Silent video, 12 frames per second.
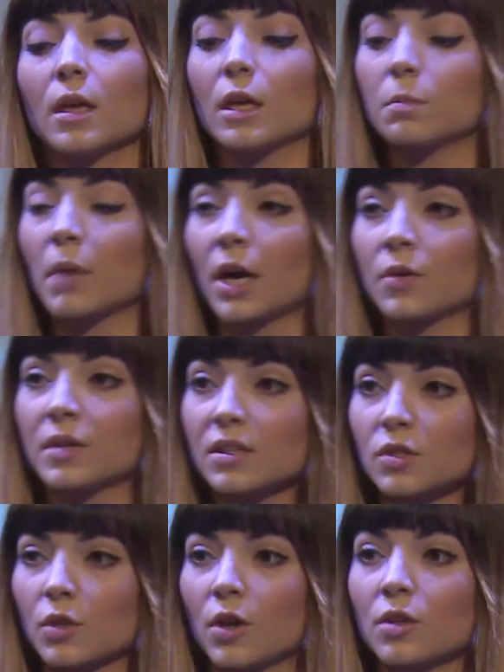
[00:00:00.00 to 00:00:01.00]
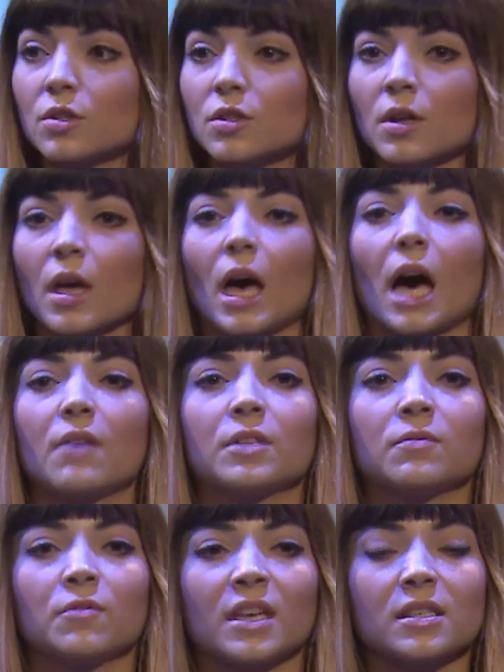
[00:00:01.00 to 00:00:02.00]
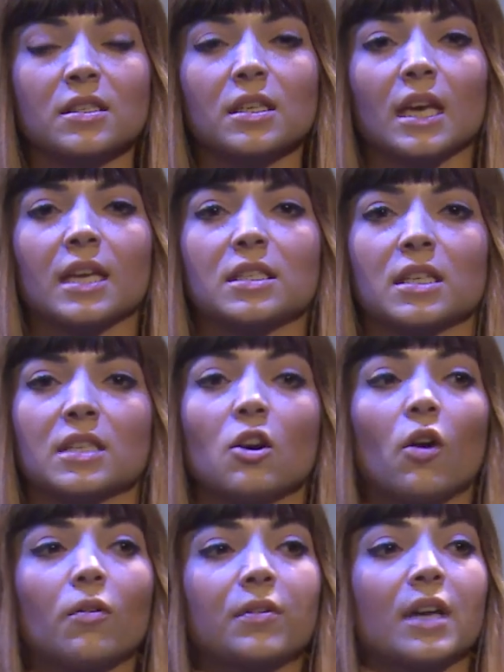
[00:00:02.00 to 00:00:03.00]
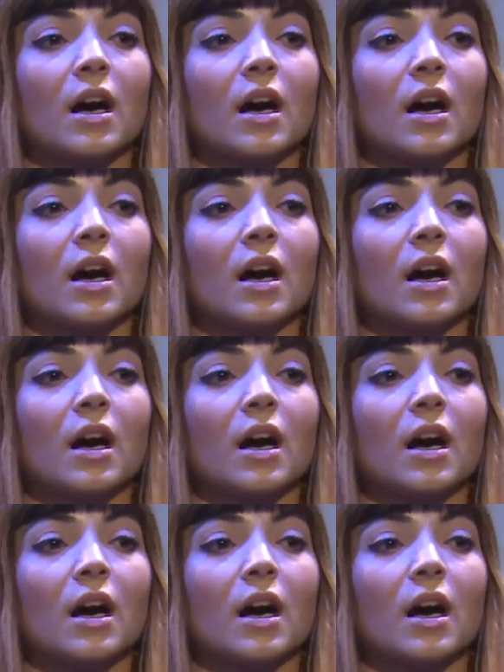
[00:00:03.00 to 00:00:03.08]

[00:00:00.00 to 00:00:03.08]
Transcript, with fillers: In my research, I've investigated over one